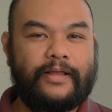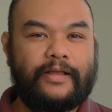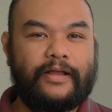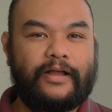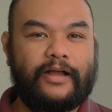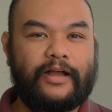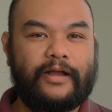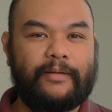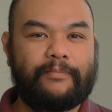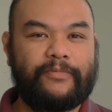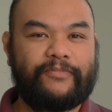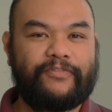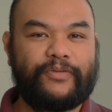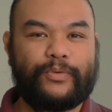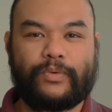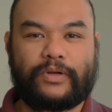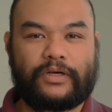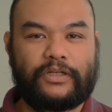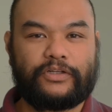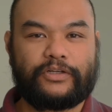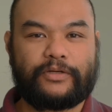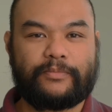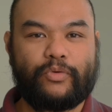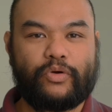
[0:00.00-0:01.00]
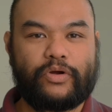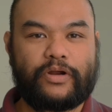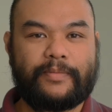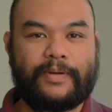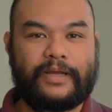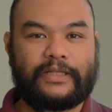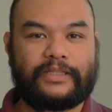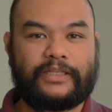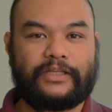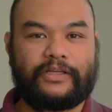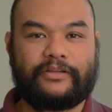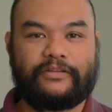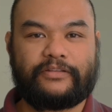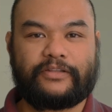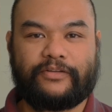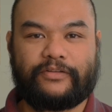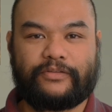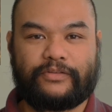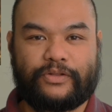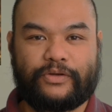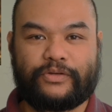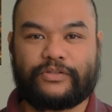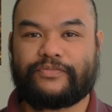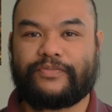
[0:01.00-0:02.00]
If you want to learn more about
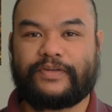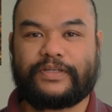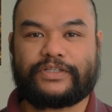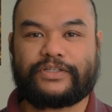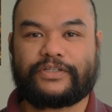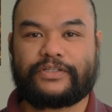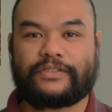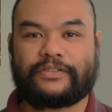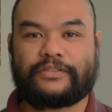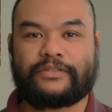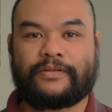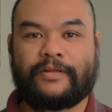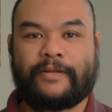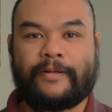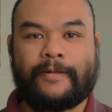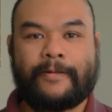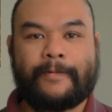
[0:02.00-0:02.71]
those features